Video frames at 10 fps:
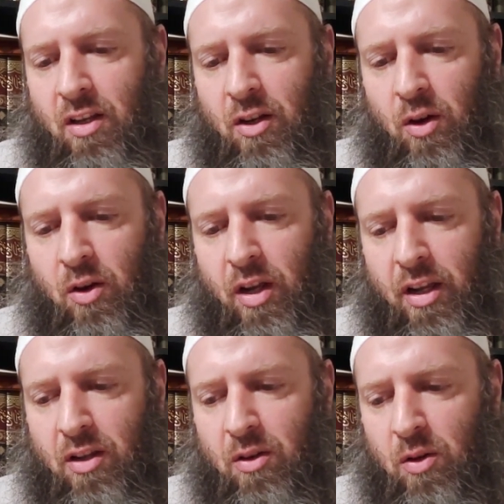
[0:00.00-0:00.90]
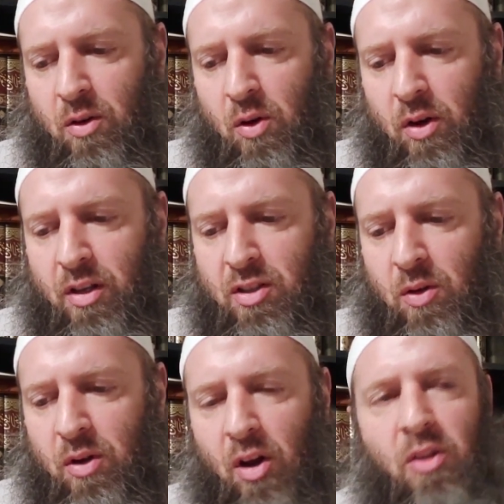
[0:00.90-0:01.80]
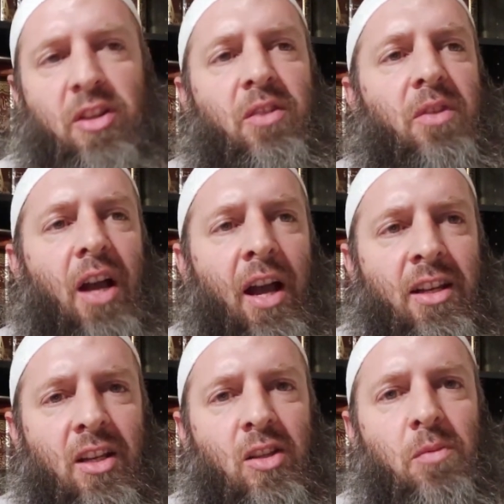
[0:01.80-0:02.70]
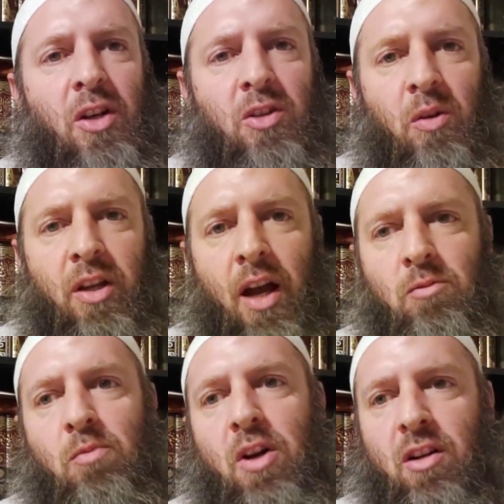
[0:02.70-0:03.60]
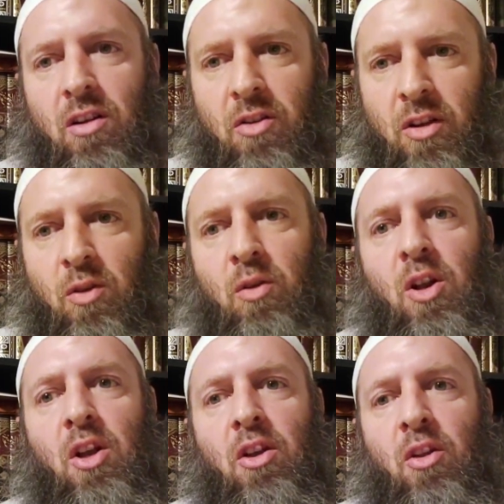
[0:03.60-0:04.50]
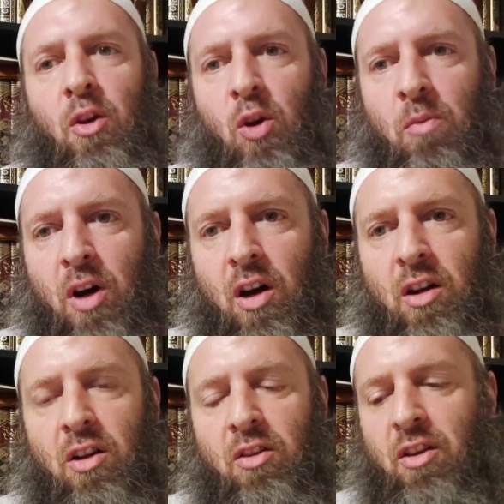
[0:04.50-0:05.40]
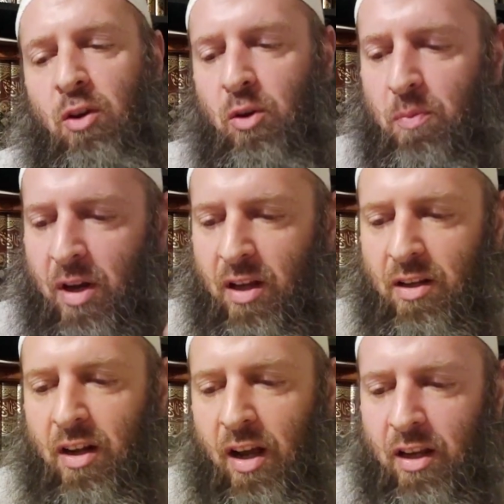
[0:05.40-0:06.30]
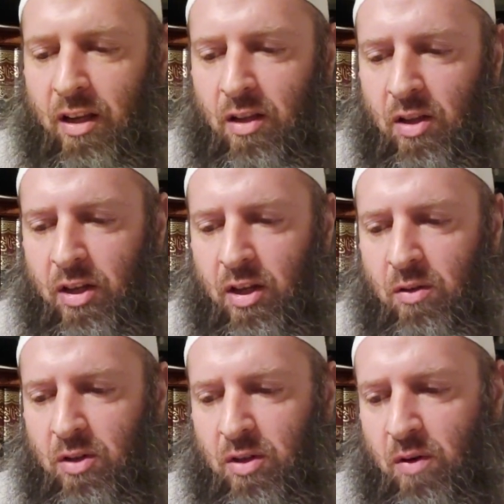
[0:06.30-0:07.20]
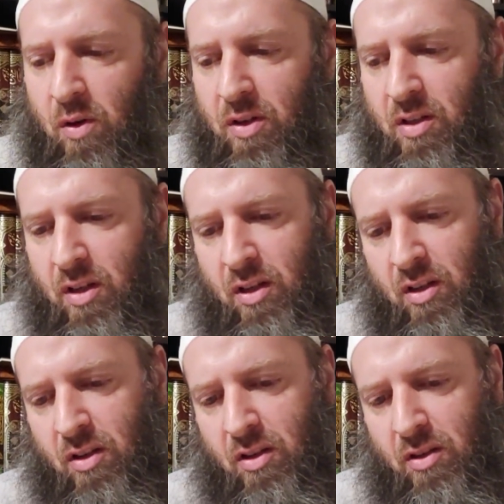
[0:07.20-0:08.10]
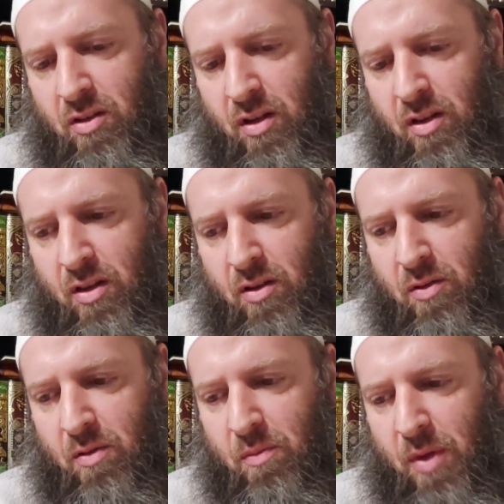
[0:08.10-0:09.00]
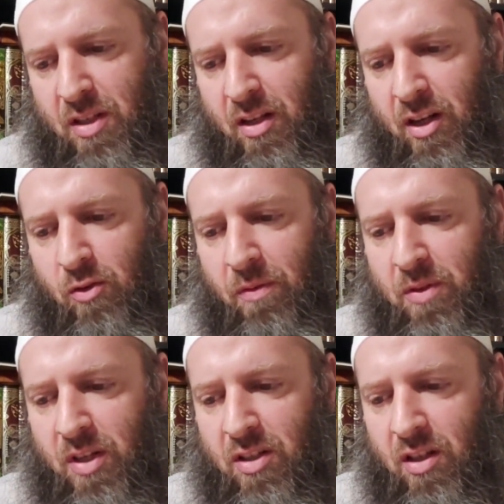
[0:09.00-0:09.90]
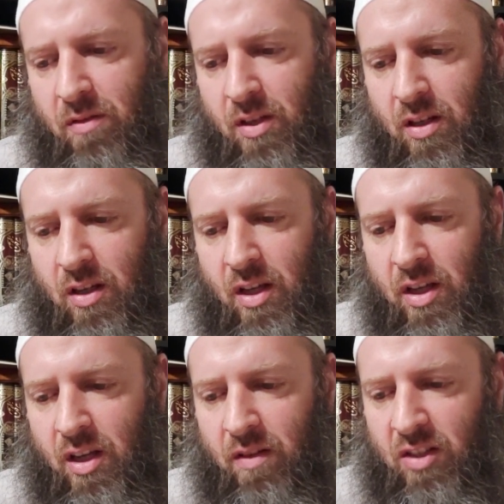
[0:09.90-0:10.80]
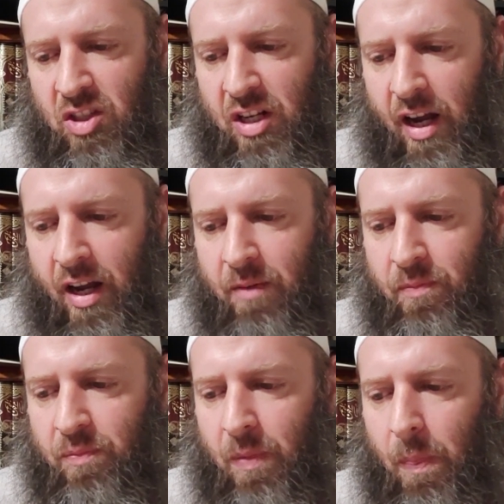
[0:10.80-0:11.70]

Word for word: you know, like, you know, going and showing all the different ahadith about showing that Abu Bakr, then, then Umar, then Uthman, then Ali, which, of course, uh, is uh, basically a refutation of the, the Shia.